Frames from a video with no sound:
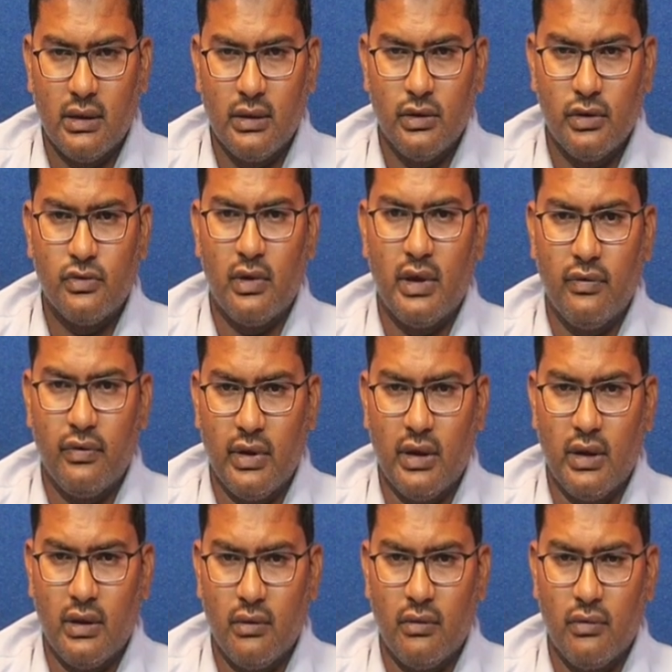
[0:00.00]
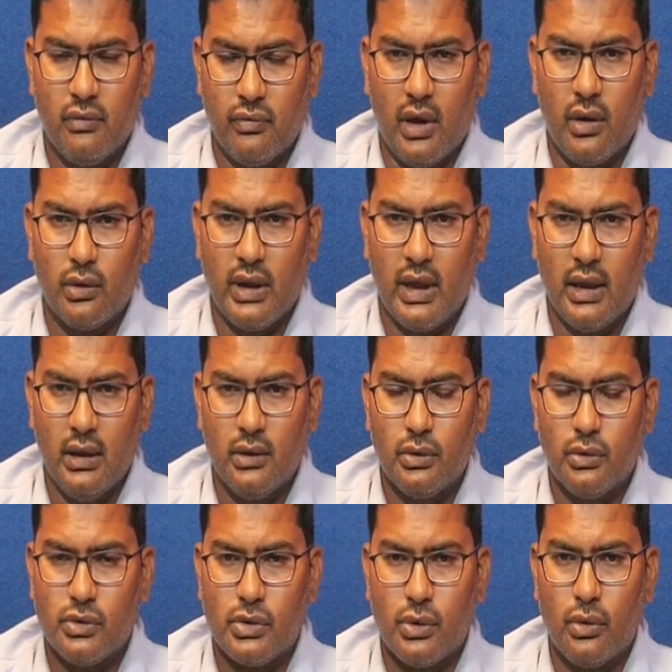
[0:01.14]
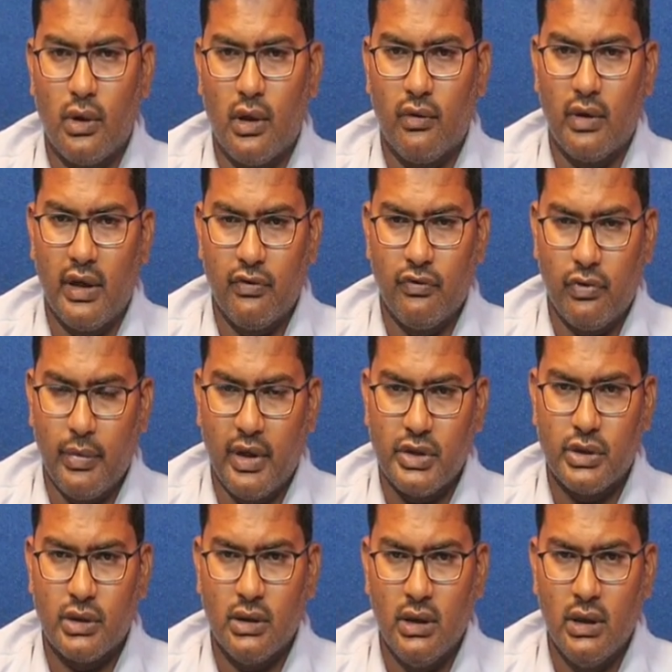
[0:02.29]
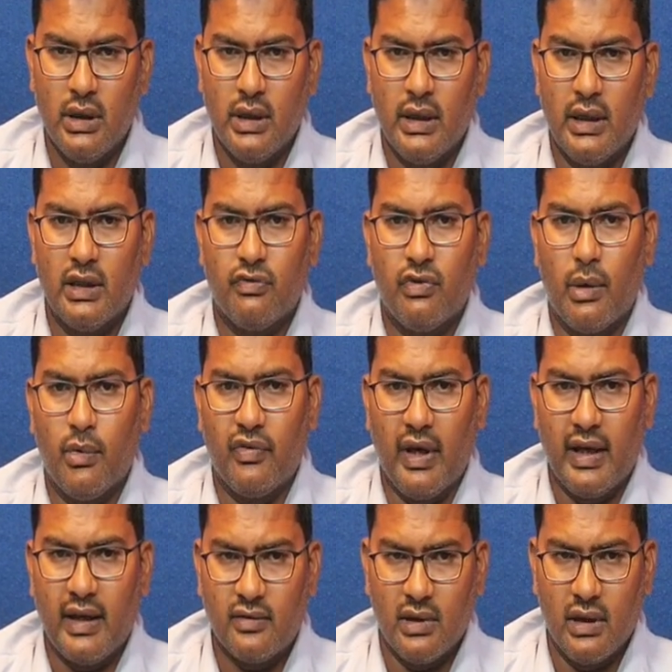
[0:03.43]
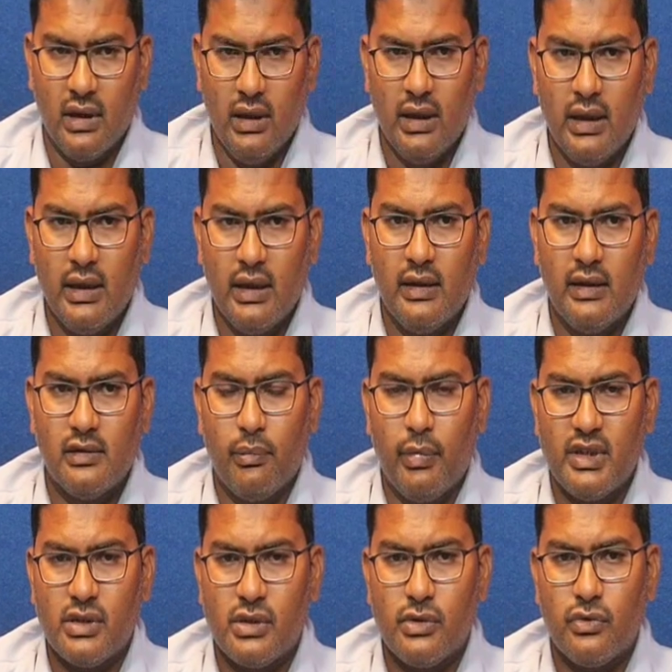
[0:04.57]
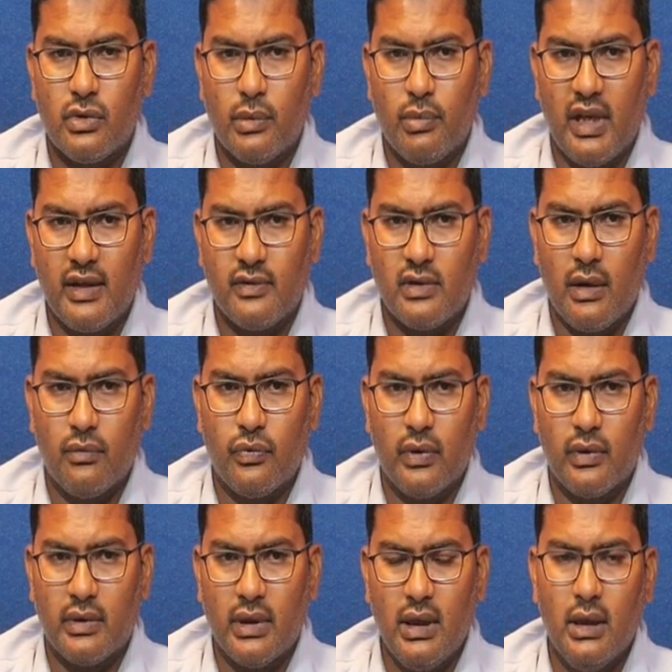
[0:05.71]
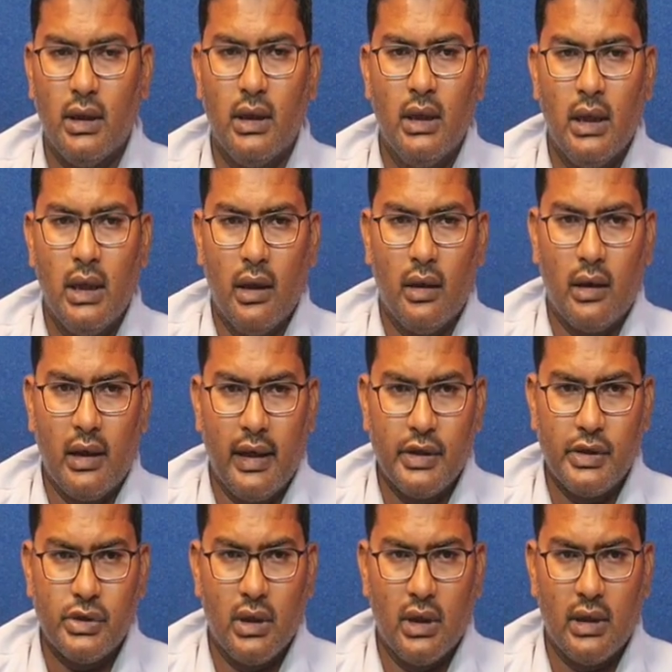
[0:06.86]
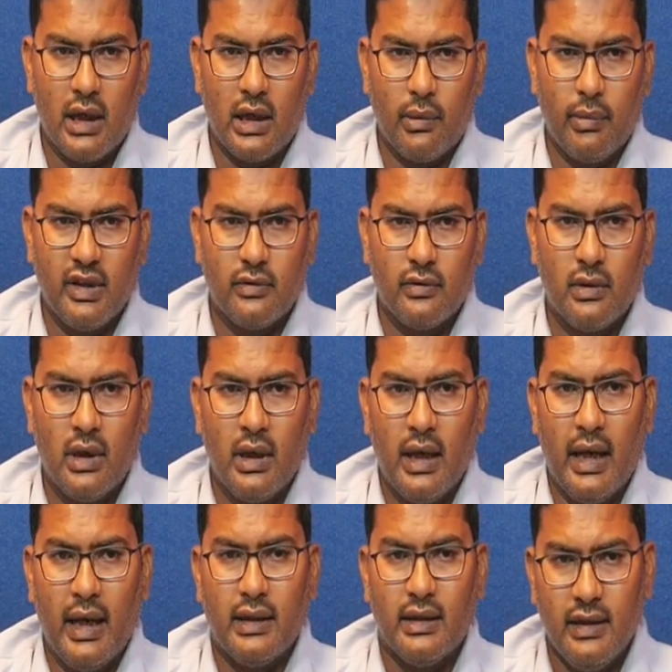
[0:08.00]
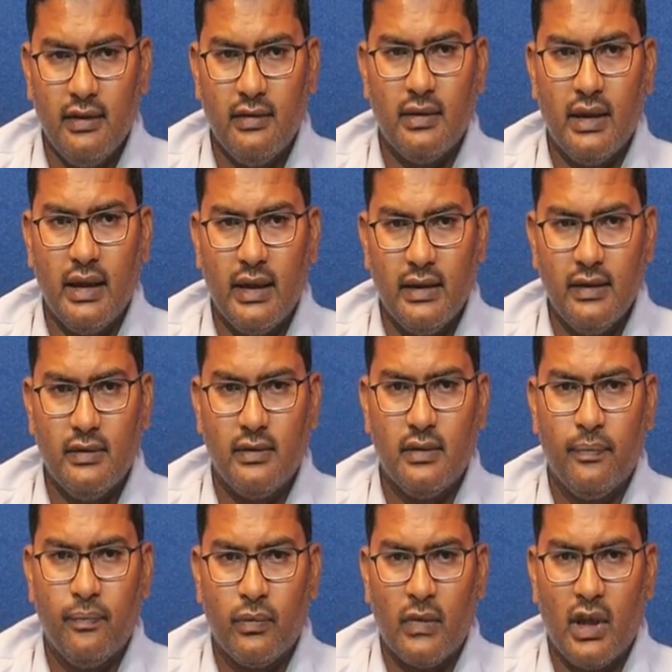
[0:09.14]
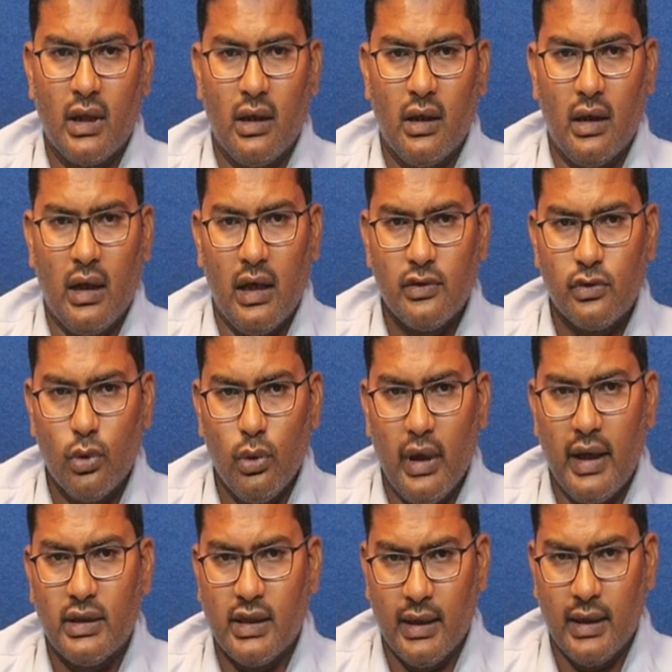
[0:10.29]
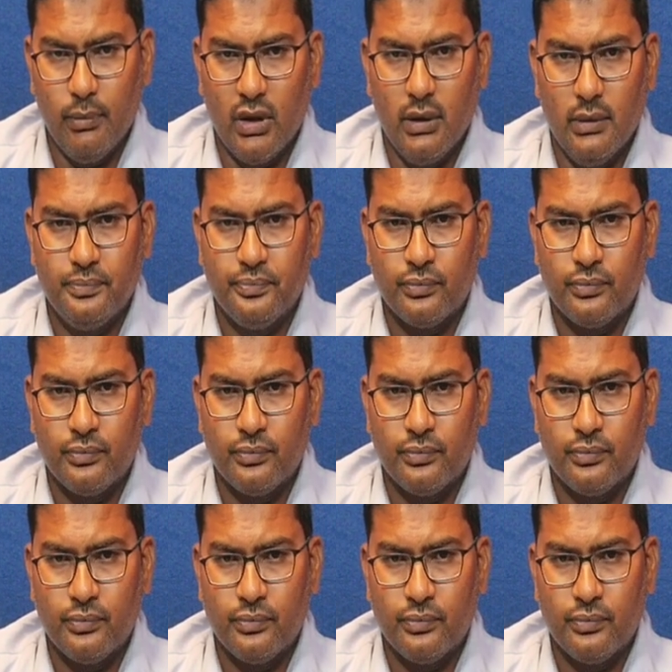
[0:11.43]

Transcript: usually we follow that to store our information in the form of Excel, is the best suitable example for the relational database. And this is also a table,